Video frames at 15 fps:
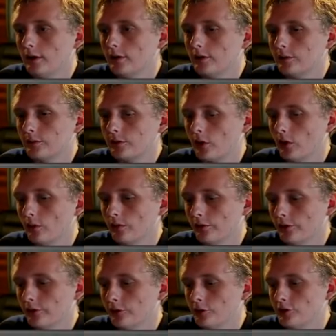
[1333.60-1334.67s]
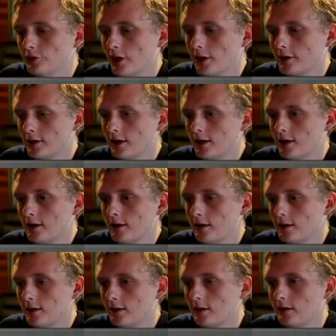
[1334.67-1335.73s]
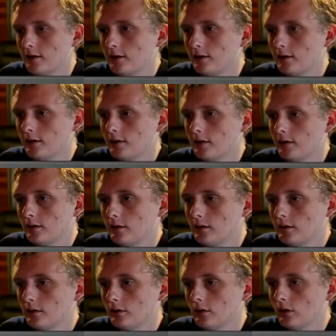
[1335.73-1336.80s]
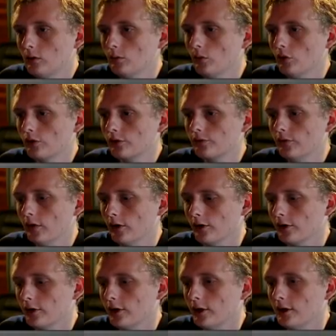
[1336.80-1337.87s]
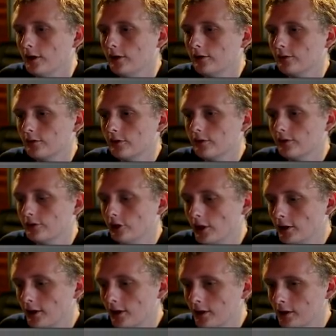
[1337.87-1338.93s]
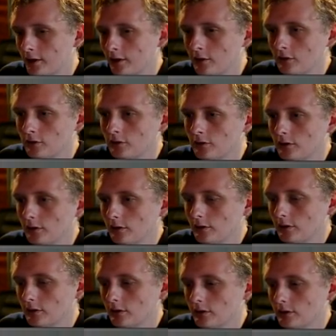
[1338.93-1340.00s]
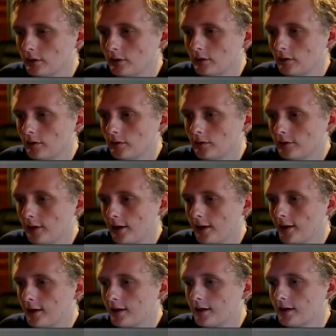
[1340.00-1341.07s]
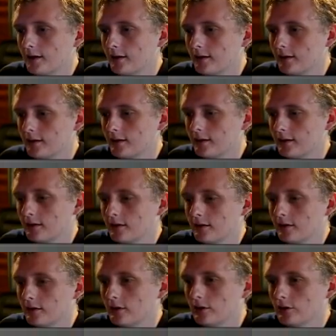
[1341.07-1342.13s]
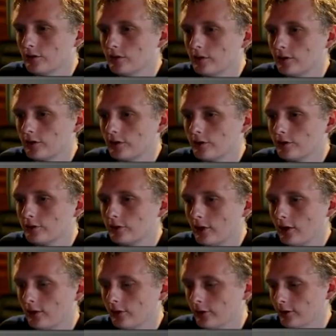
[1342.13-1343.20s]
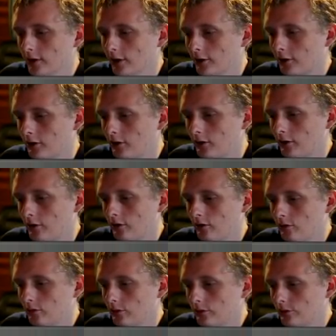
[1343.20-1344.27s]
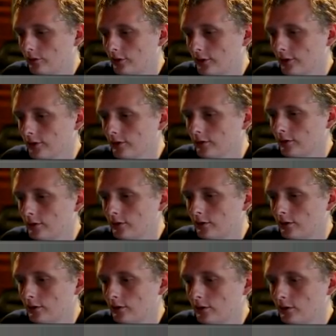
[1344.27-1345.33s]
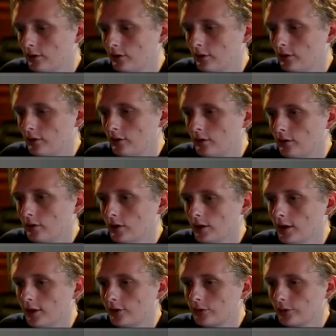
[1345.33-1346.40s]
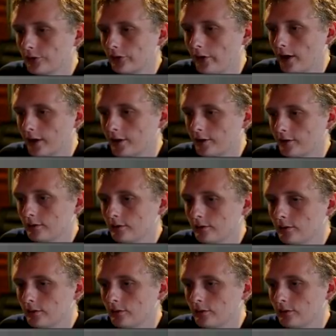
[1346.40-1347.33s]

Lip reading: He's going with his Djenge. Oh, Morkvarg. He doesn't run the Djenge? What the heck? You're running a Cursed Skellige deck. What are you thinking? Well, that's worth locking.